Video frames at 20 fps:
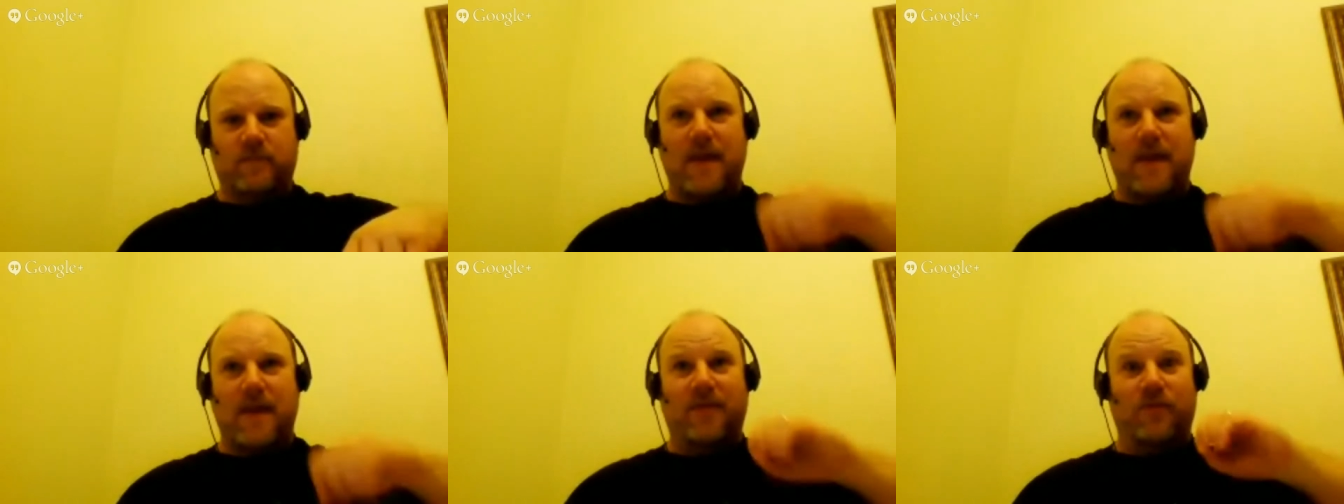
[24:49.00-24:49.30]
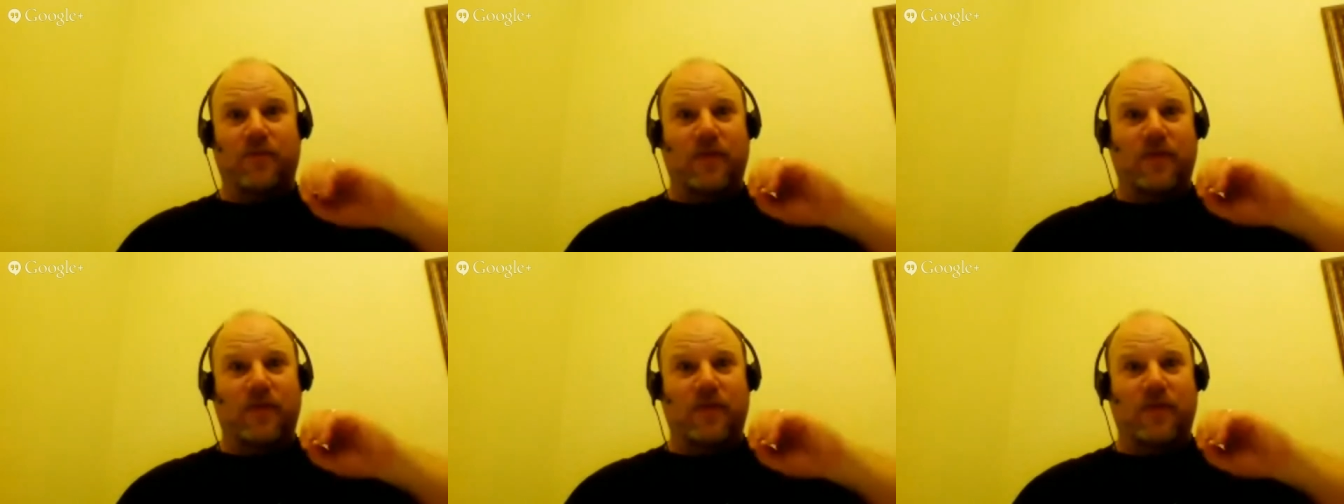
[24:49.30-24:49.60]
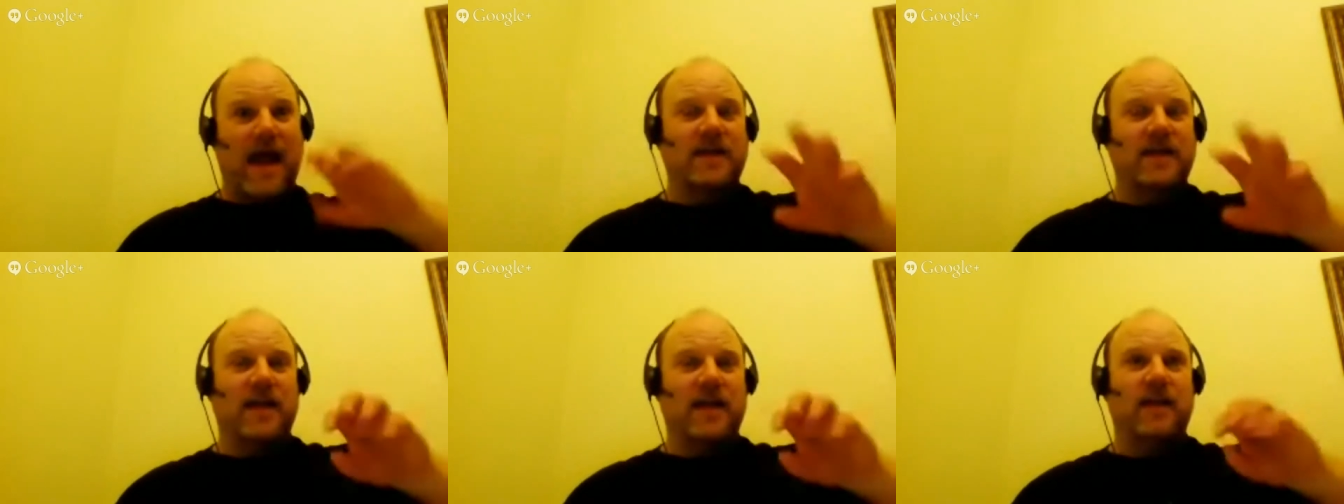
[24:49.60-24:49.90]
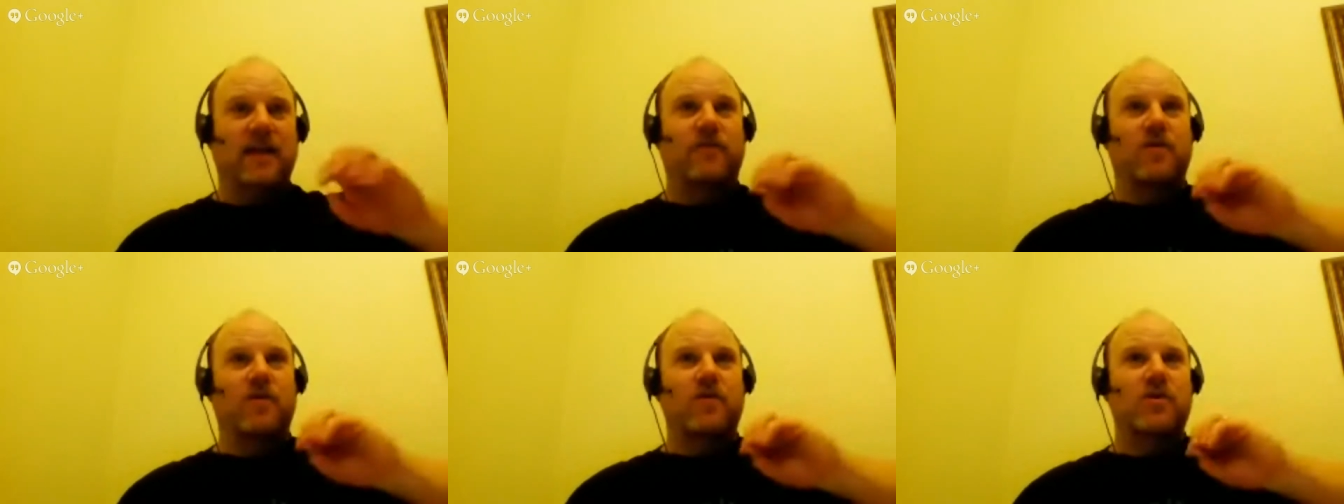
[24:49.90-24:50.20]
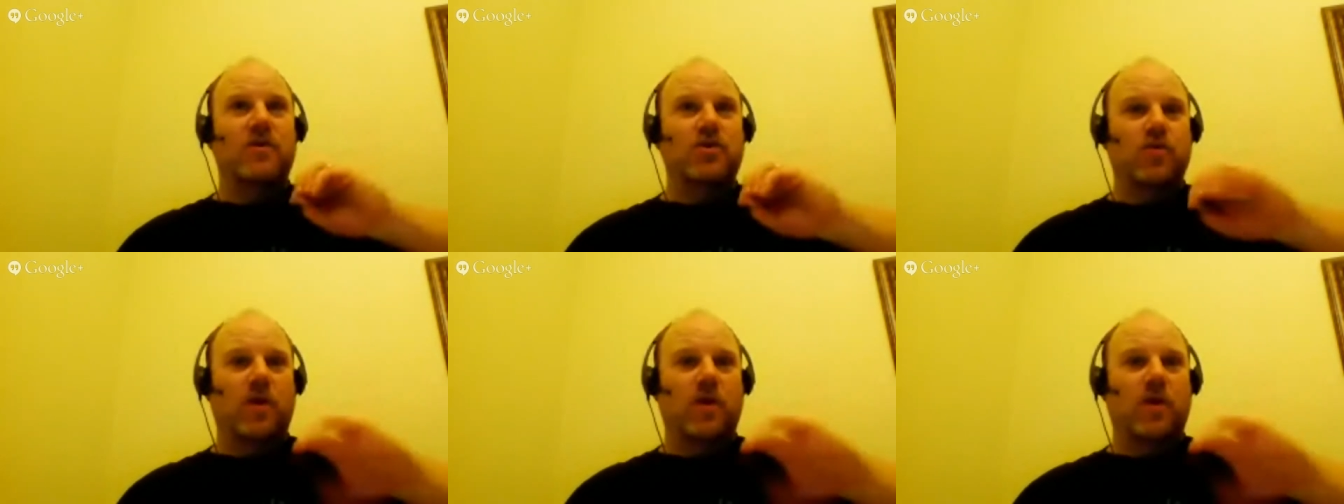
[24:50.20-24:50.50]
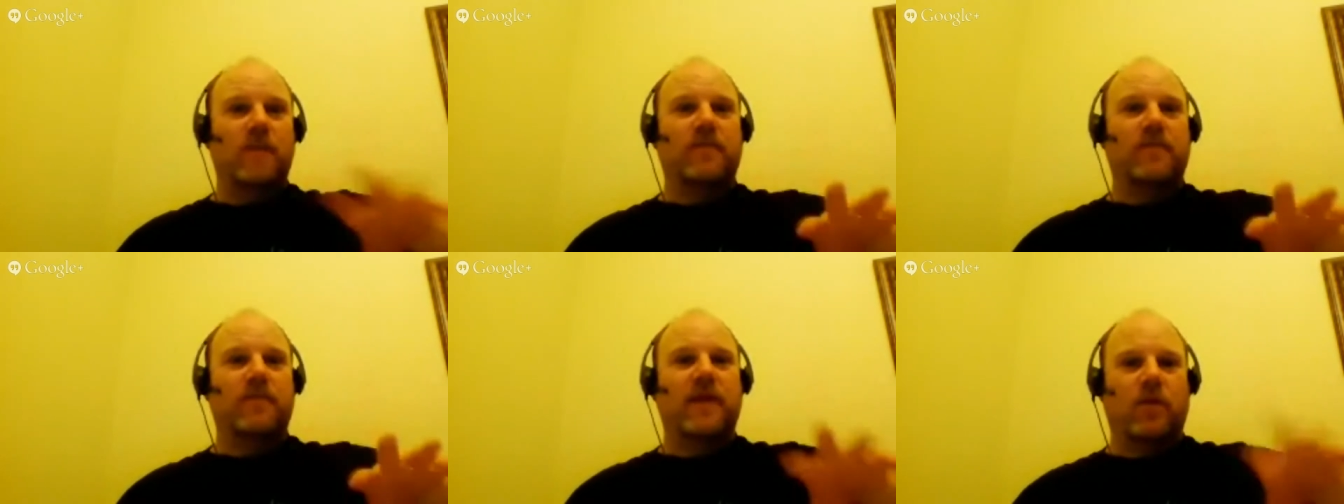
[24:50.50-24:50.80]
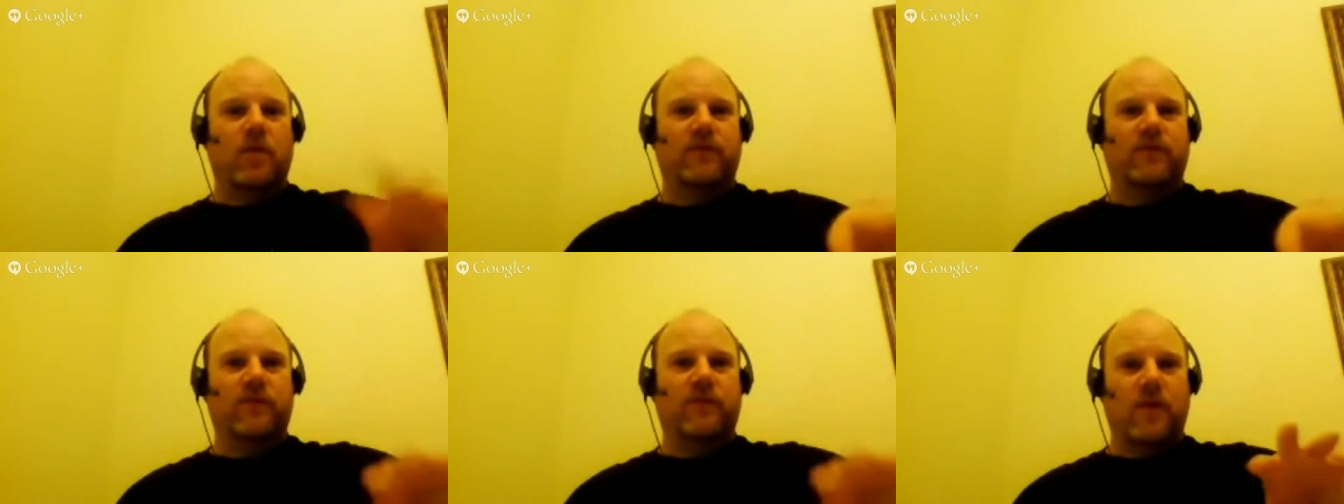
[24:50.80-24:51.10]
Um, and that, if you enjoy
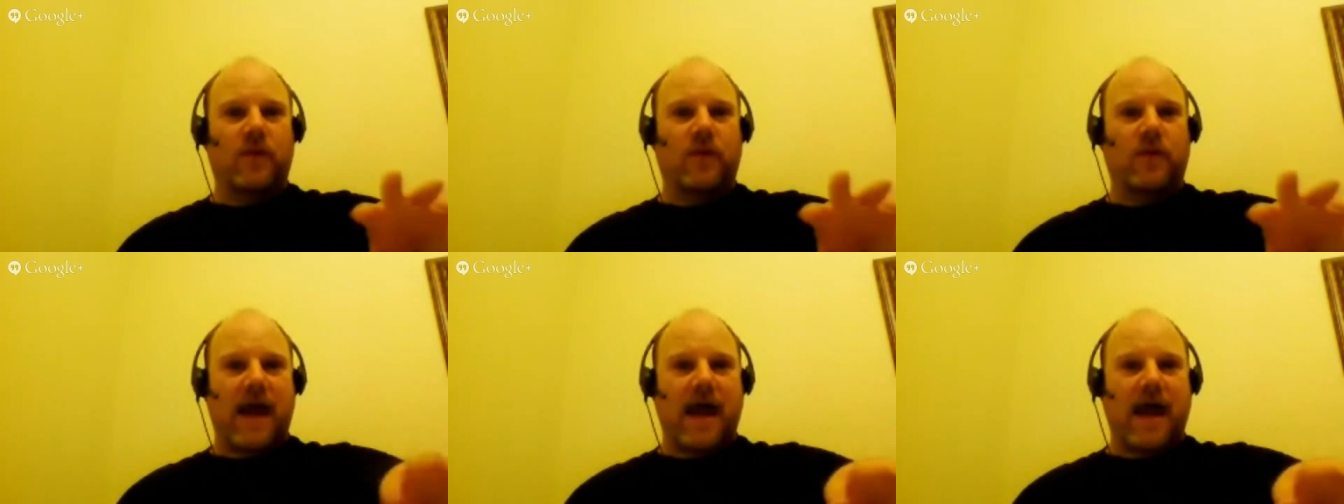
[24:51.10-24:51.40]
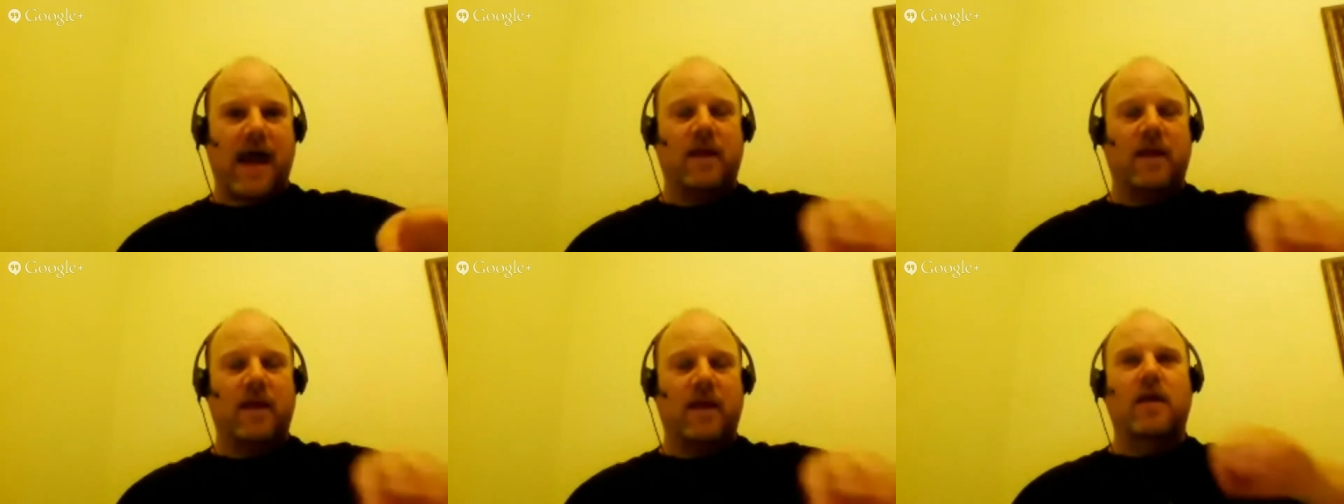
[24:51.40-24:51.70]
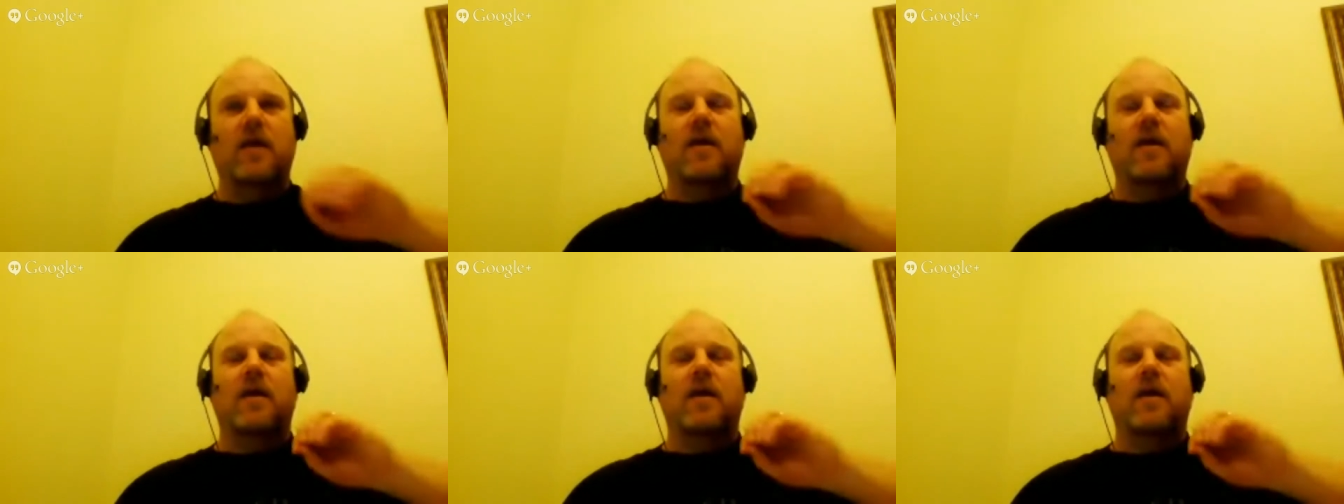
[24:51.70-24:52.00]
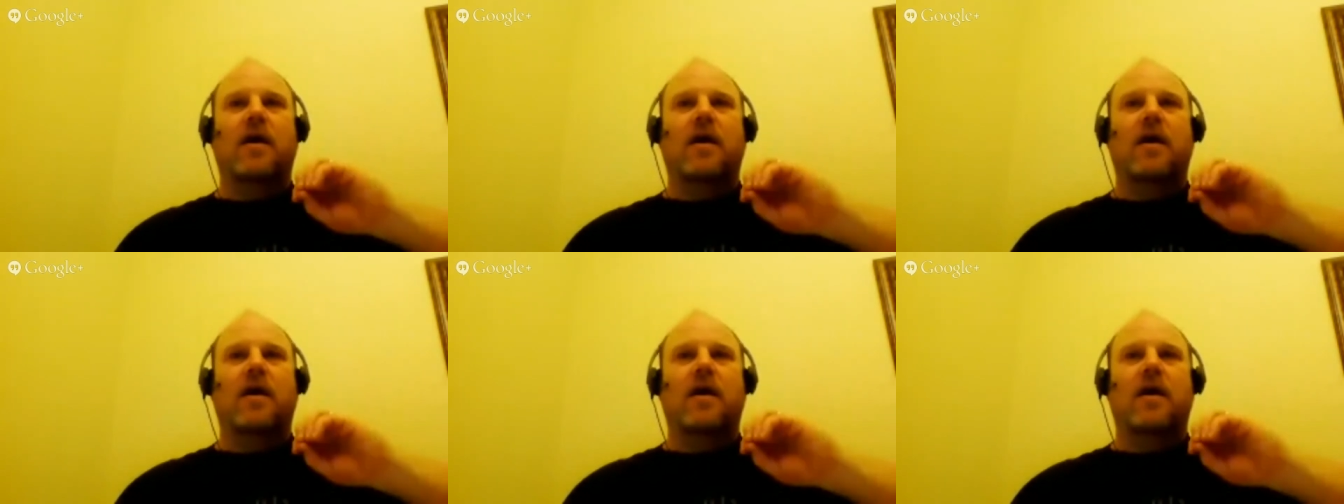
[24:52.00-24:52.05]
playing old school hack,